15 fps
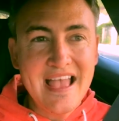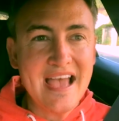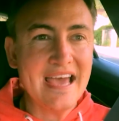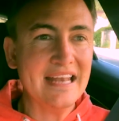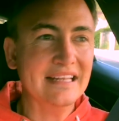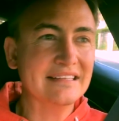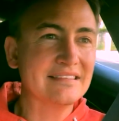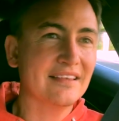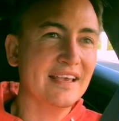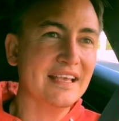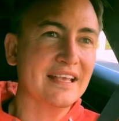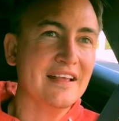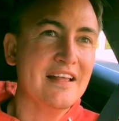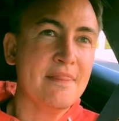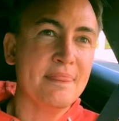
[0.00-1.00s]
And it's
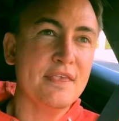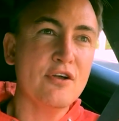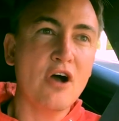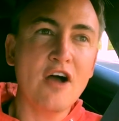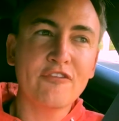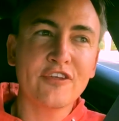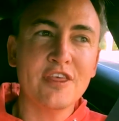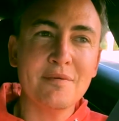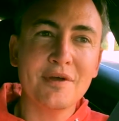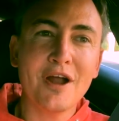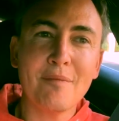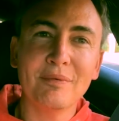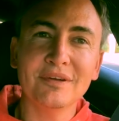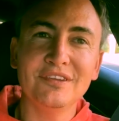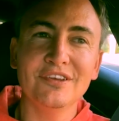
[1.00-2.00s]
like, you offer them an
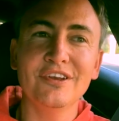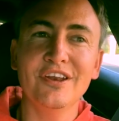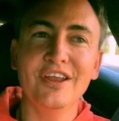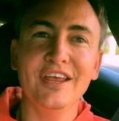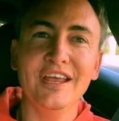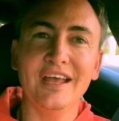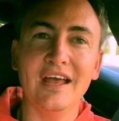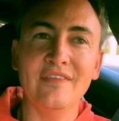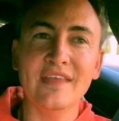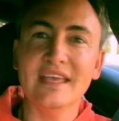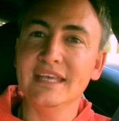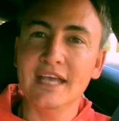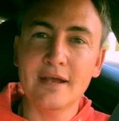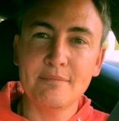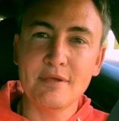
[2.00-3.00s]
opportunity and they
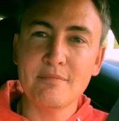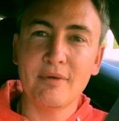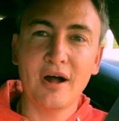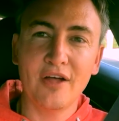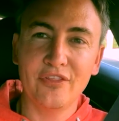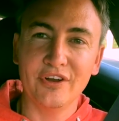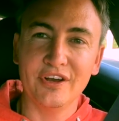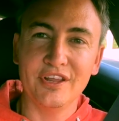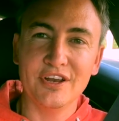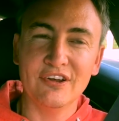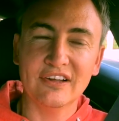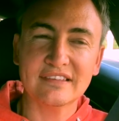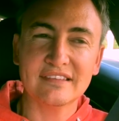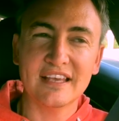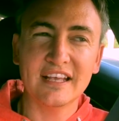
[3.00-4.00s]
can't be bothered. You
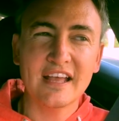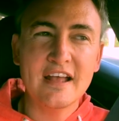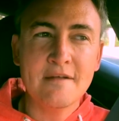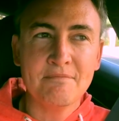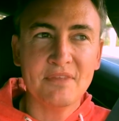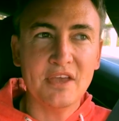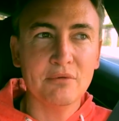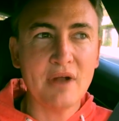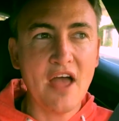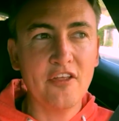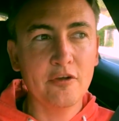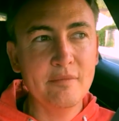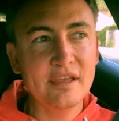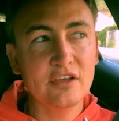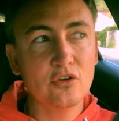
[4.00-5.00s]
know, it's like, they'd
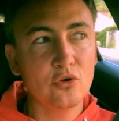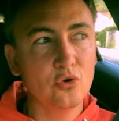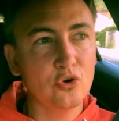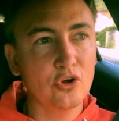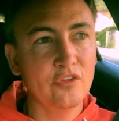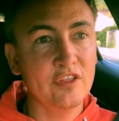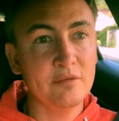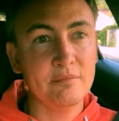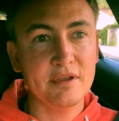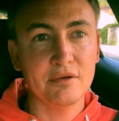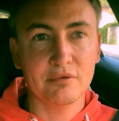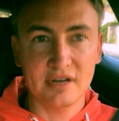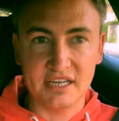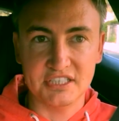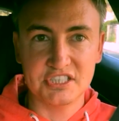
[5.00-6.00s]
rather be cool than be
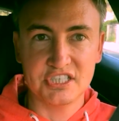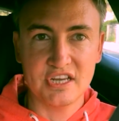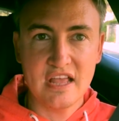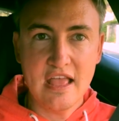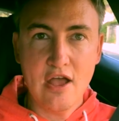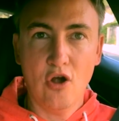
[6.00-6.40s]
rich.